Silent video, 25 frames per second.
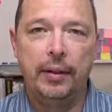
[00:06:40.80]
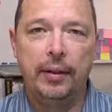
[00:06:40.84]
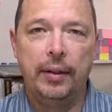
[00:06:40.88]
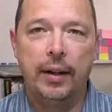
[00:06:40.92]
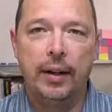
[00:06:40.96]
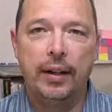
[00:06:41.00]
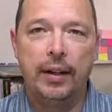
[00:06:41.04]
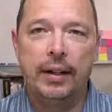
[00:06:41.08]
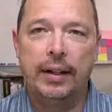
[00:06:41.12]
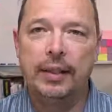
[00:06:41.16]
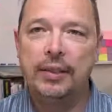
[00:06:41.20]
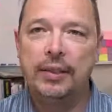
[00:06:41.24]

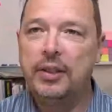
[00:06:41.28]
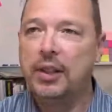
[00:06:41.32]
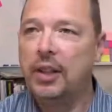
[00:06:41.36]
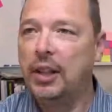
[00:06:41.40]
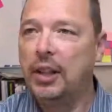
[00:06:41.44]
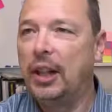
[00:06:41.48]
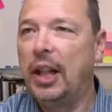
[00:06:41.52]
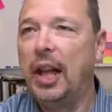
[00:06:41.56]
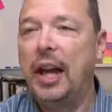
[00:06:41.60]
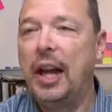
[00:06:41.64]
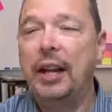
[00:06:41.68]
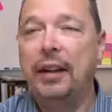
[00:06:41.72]
Right? Is the
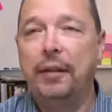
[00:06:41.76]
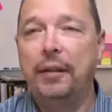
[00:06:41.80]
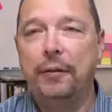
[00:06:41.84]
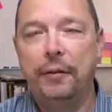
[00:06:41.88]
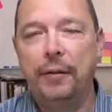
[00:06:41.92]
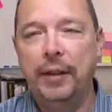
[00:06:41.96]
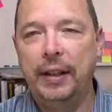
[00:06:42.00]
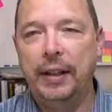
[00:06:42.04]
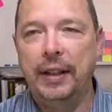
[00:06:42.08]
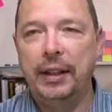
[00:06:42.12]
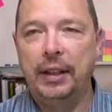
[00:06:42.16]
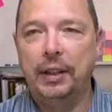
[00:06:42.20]
light
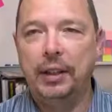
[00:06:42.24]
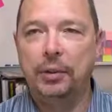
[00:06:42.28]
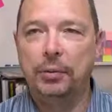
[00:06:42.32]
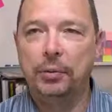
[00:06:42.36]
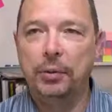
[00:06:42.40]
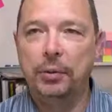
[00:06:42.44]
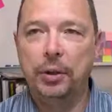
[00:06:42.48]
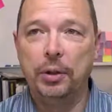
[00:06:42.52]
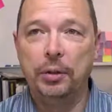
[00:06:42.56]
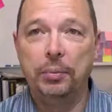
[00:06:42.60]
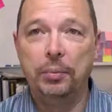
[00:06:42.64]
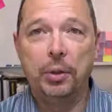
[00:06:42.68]
filling the
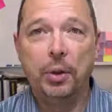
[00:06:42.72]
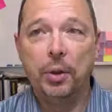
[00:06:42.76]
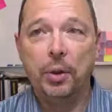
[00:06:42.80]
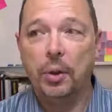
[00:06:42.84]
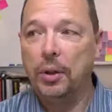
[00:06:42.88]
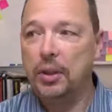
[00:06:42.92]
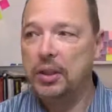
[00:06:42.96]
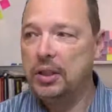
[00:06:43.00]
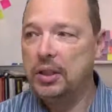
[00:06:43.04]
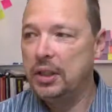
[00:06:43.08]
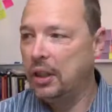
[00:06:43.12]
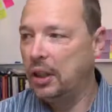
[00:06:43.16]
room?
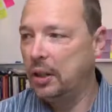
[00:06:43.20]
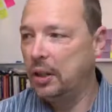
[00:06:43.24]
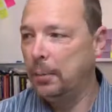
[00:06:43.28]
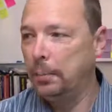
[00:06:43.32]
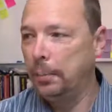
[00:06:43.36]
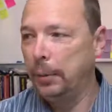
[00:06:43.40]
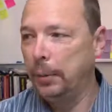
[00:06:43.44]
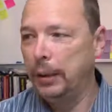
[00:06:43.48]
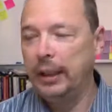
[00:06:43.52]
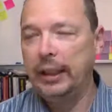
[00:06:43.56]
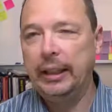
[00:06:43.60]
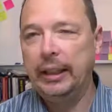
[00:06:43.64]
Or is it
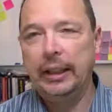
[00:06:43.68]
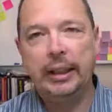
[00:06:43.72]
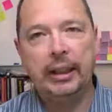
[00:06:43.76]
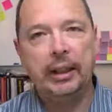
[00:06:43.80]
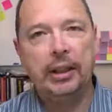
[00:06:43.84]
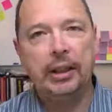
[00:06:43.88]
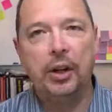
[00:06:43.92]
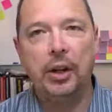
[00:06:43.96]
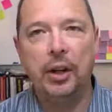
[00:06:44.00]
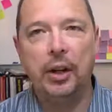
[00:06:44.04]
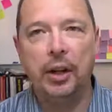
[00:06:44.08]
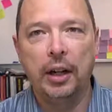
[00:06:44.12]
completely
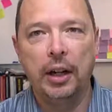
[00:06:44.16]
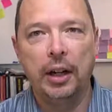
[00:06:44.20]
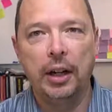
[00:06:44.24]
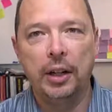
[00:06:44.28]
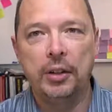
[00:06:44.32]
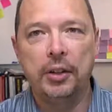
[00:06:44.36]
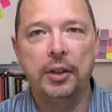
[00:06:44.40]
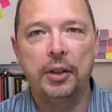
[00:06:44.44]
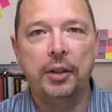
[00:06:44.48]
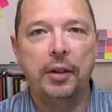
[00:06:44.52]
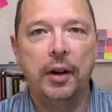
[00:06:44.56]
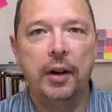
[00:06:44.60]
dark
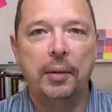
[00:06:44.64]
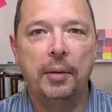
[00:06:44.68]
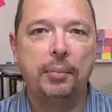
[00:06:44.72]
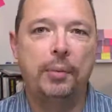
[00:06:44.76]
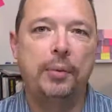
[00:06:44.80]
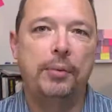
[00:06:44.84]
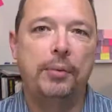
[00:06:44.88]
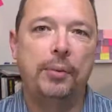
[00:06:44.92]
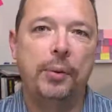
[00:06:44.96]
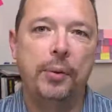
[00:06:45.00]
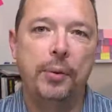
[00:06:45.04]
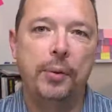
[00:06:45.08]
and you're up
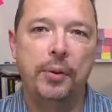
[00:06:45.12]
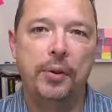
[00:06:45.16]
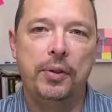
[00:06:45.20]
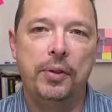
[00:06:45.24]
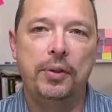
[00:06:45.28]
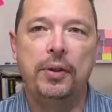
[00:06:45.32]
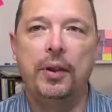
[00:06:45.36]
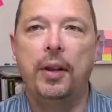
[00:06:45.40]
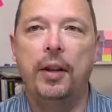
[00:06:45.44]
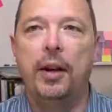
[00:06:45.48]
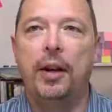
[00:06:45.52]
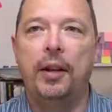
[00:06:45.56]
before the
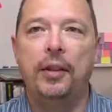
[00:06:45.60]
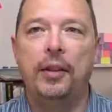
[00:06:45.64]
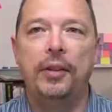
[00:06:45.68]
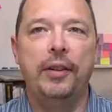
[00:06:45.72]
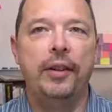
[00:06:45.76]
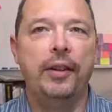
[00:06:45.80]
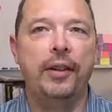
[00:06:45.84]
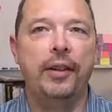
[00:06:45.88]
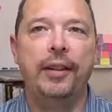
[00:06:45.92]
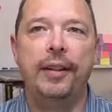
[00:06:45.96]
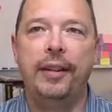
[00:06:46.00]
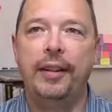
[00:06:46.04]
sun
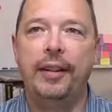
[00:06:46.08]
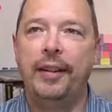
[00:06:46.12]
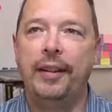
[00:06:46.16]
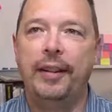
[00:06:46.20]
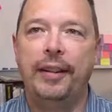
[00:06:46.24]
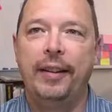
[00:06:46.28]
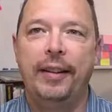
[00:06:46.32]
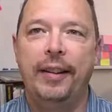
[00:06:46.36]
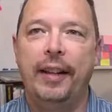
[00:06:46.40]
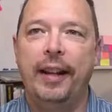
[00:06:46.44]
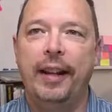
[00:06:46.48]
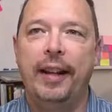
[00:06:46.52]

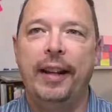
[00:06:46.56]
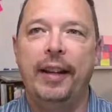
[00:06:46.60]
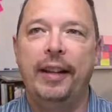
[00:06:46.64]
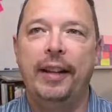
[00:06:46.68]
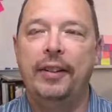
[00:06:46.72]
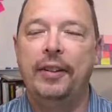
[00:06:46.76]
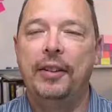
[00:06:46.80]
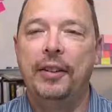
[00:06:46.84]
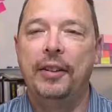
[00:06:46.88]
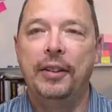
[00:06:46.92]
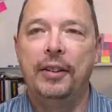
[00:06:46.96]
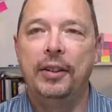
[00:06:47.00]

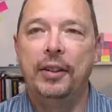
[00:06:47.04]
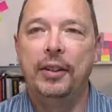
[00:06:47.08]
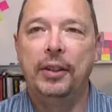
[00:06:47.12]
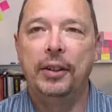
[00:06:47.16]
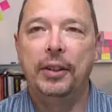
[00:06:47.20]
and,